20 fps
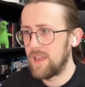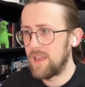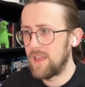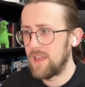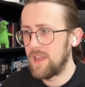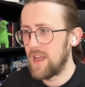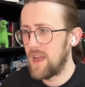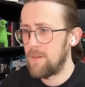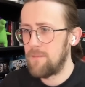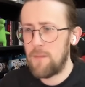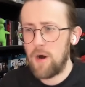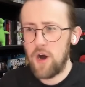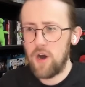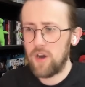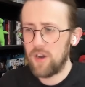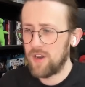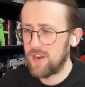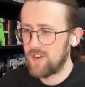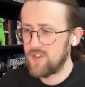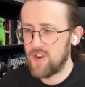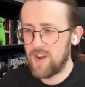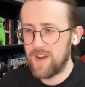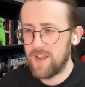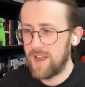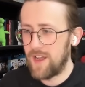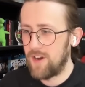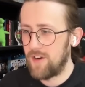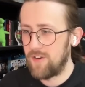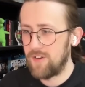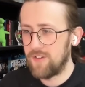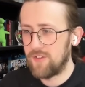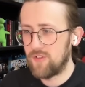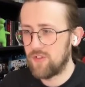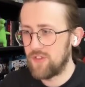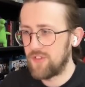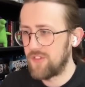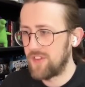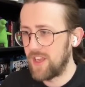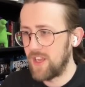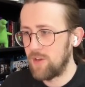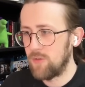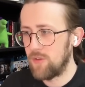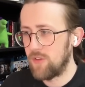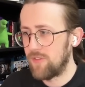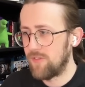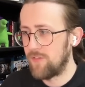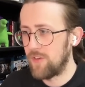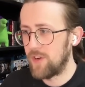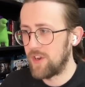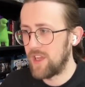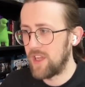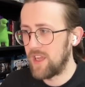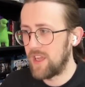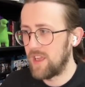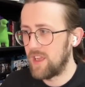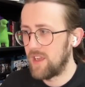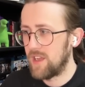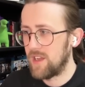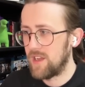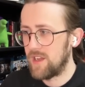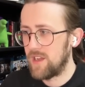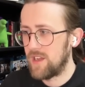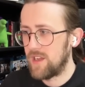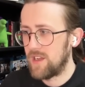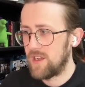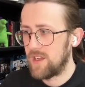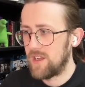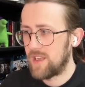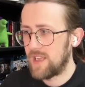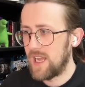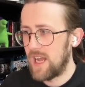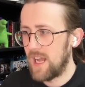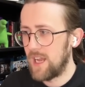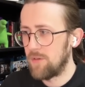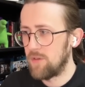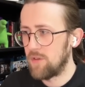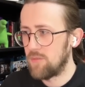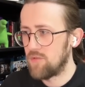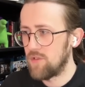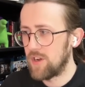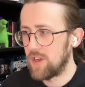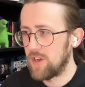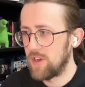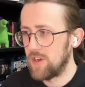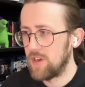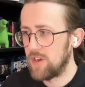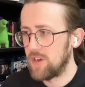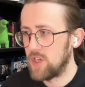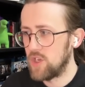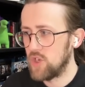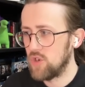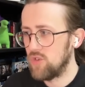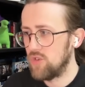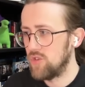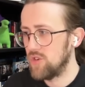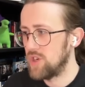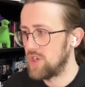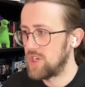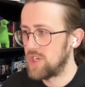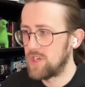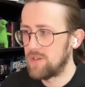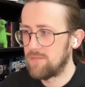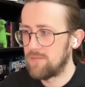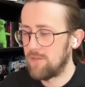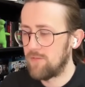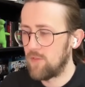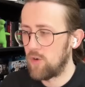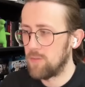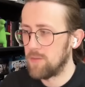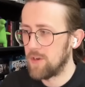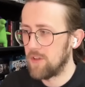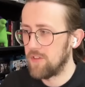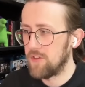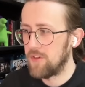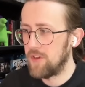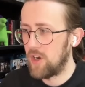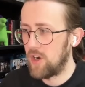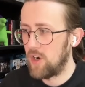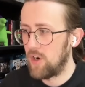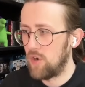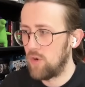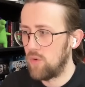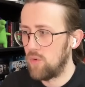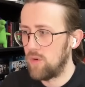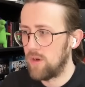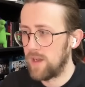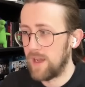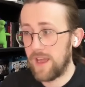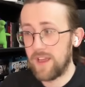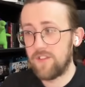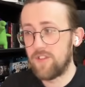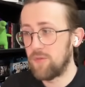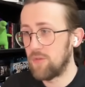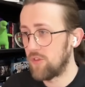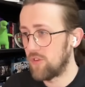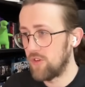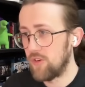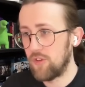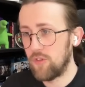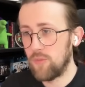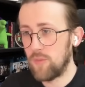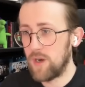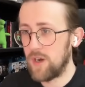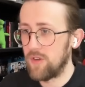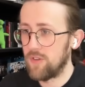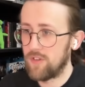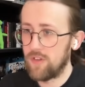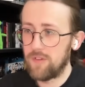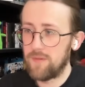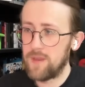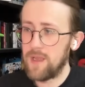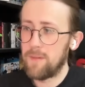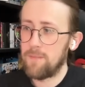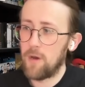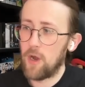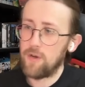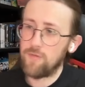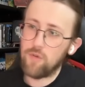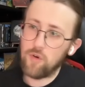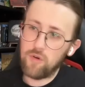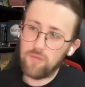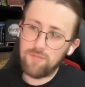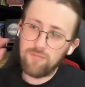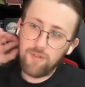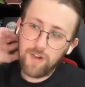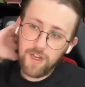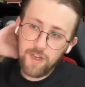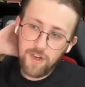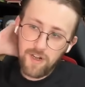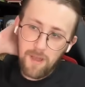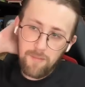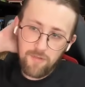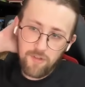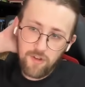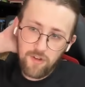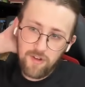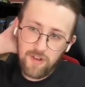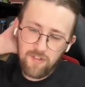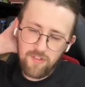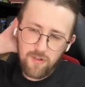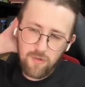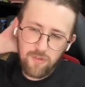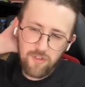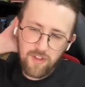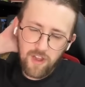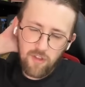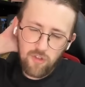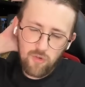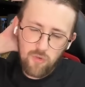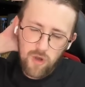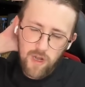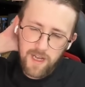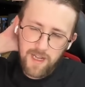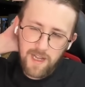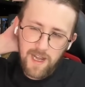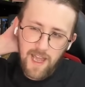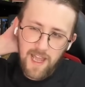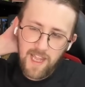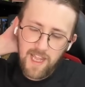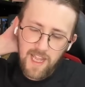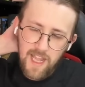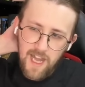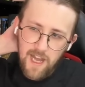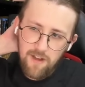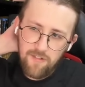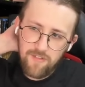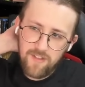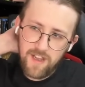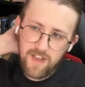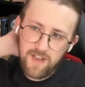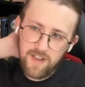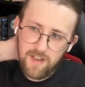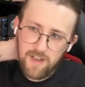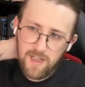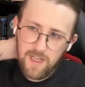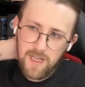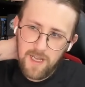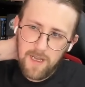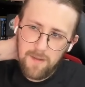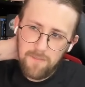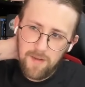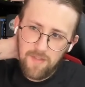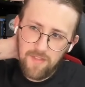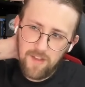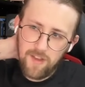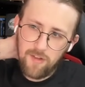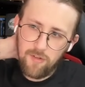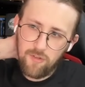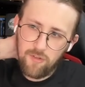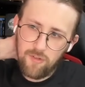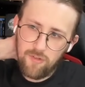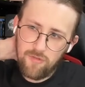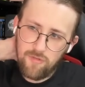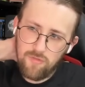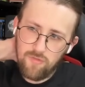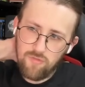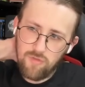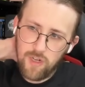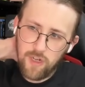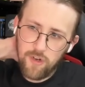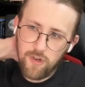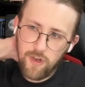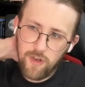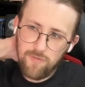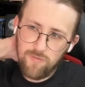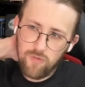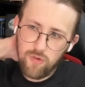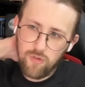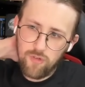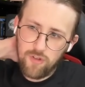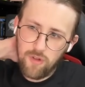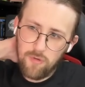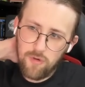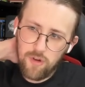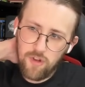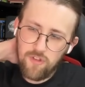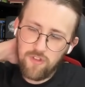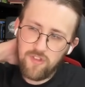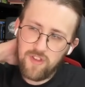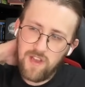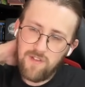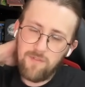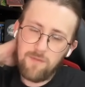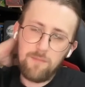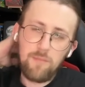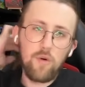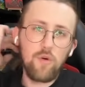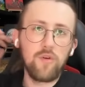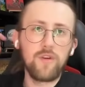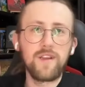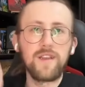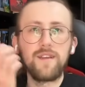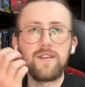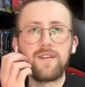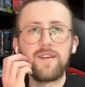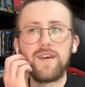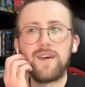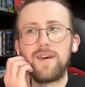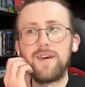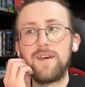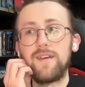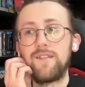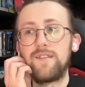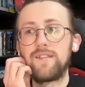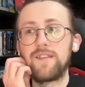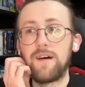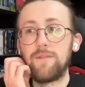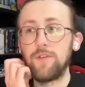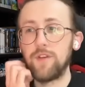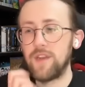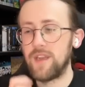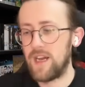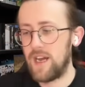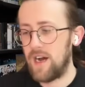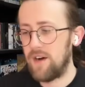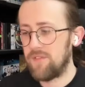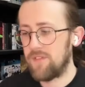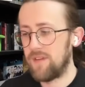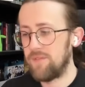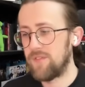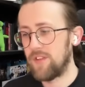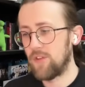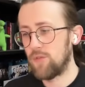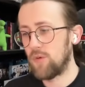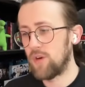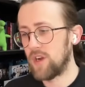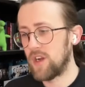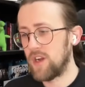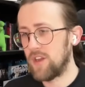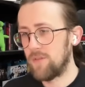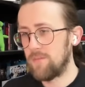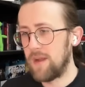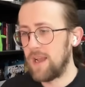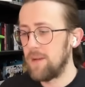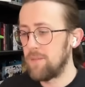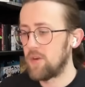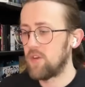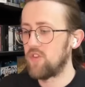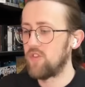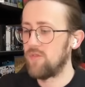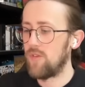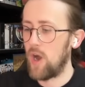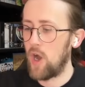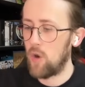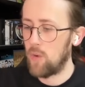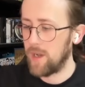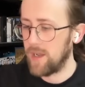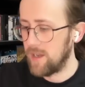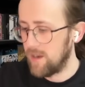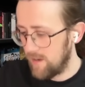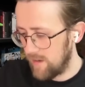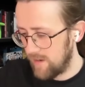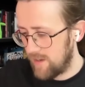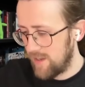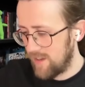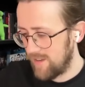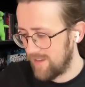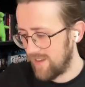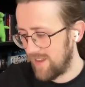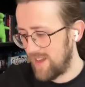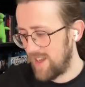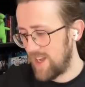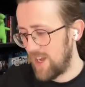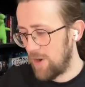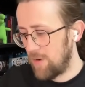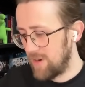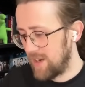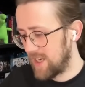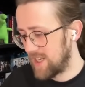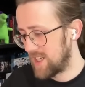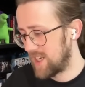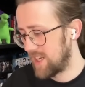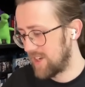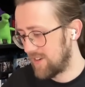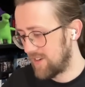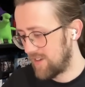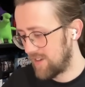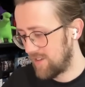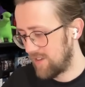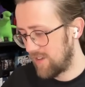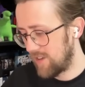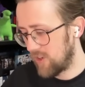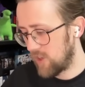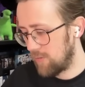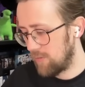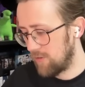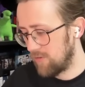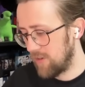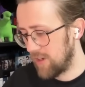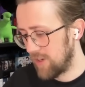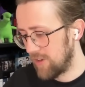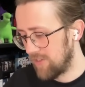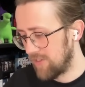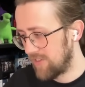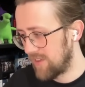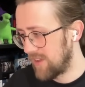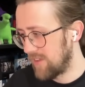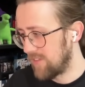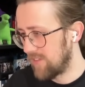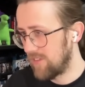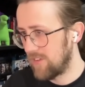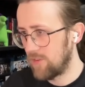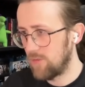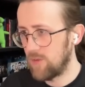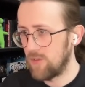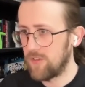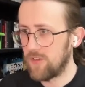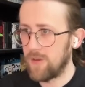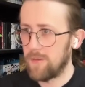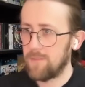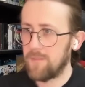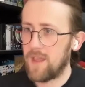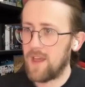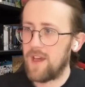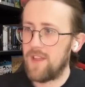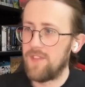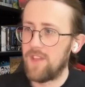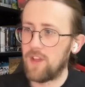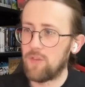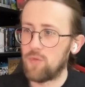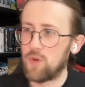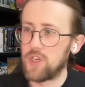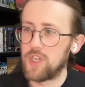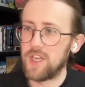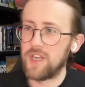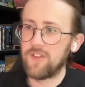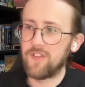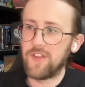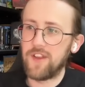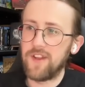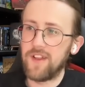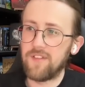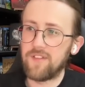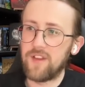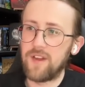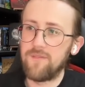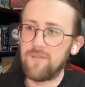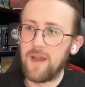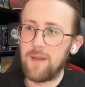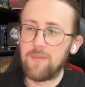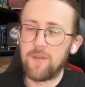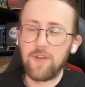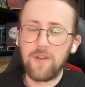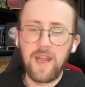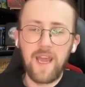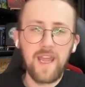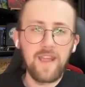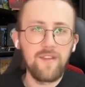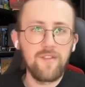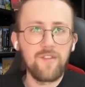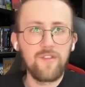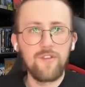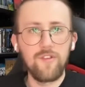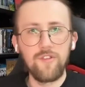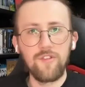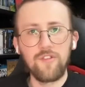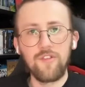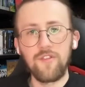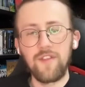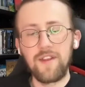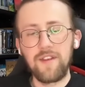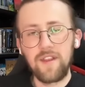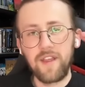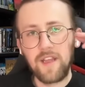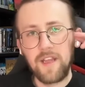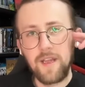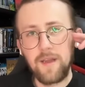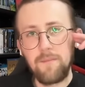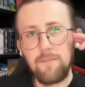yeah, Mark trying to hit on Cristina was funny. Callie was pretty good. George performing on the doll. Lexi was good as well. So, yeah, overall, pretty good episode. I still wouldn't say it's quite an 8 out of 10, but I think it was really good overall. So we'll go 7.7 out of 10 for this one, guys, mainly because of Owen. Owen actually had a couple of really good scenes in this one. So thanks for watching. I'll see you next time for episode 8. Until then, take care.